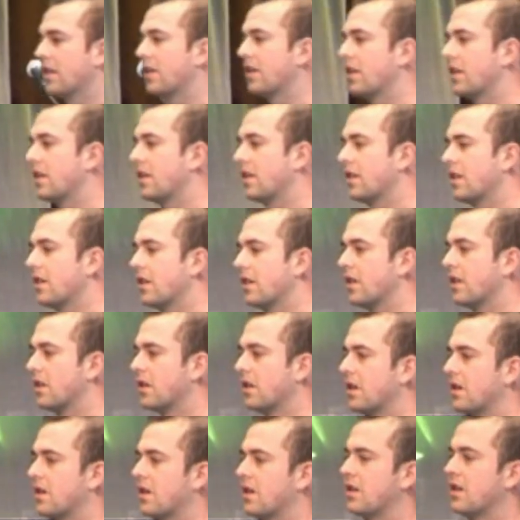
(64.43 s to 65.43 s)

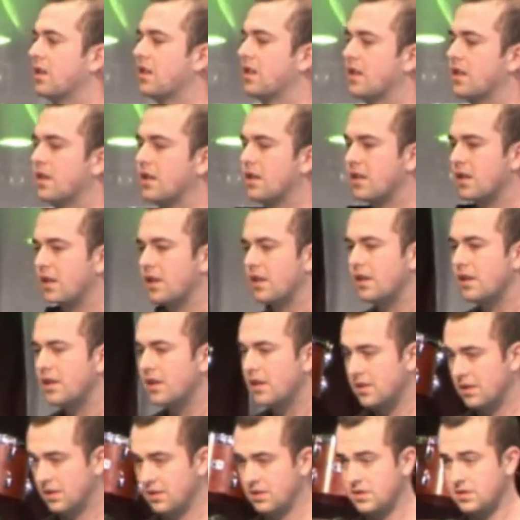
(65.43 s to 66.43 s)

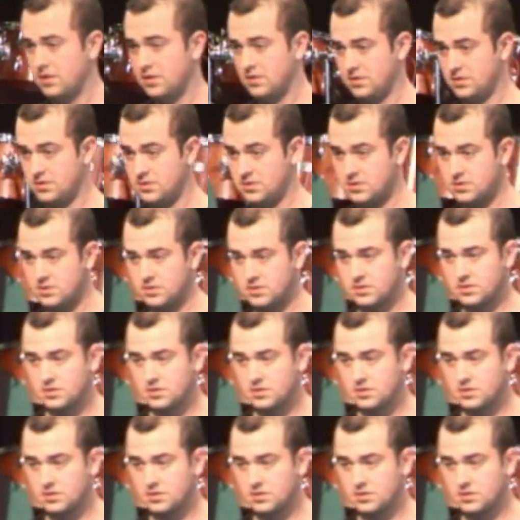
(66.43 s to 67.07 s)
Nothing is said.